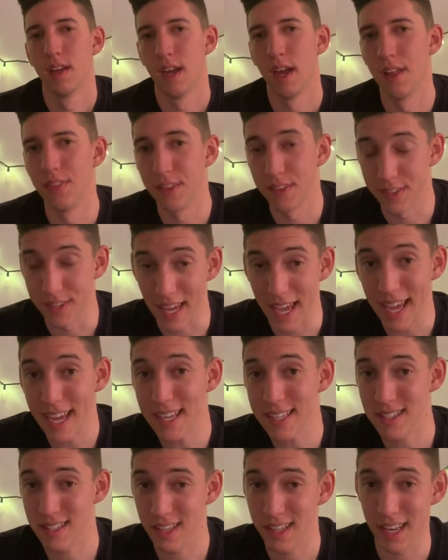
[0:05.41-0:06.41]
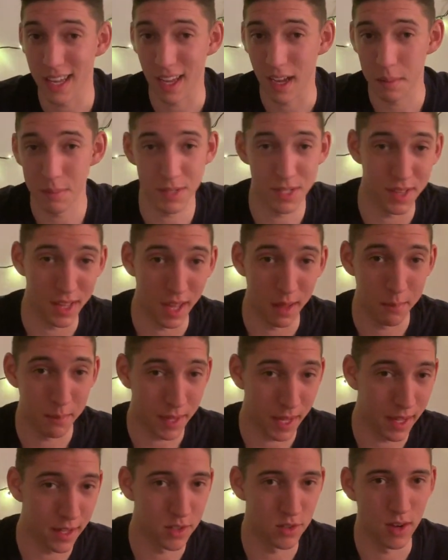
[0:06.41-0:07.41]
In the days leading up to the
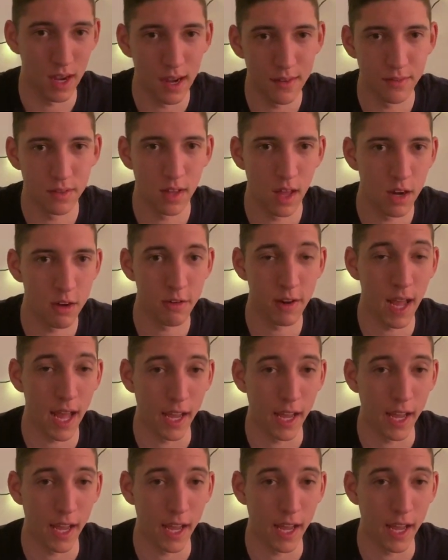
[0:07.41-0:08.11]
NBA draft lottery,